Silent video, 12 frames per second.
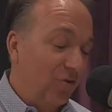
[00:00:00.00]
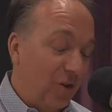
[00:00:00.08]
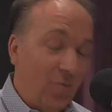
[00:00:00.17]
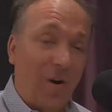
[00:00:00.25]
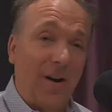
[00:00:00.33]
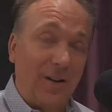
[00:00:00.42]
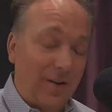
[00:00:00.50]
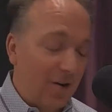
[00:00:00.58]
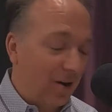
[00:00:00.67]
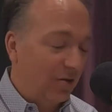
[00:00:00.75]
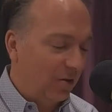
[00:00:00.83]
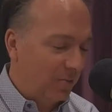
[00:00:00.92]
she wanted and
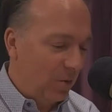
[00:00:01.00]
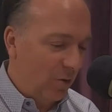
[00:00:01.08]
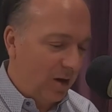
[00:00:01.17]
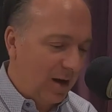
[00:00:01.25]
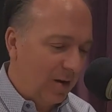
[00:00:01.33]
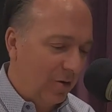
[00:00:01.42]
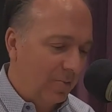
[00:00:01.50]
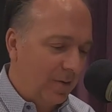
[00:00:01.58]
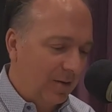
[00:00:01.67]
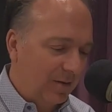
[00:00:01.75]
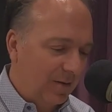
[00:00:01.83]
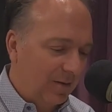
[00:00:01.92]
not just be working in her
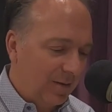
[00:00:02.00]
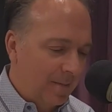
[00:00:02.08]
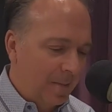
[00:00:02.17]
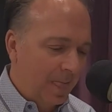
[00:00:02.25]
business,